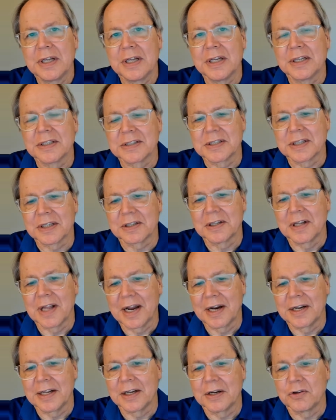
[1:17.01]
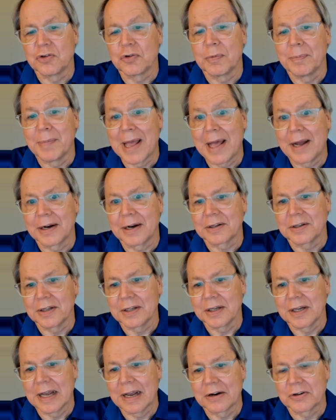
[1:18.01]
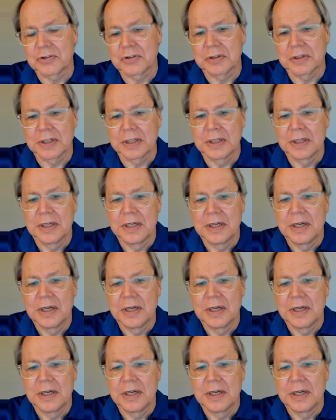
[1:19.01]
is declining dramatically, actually,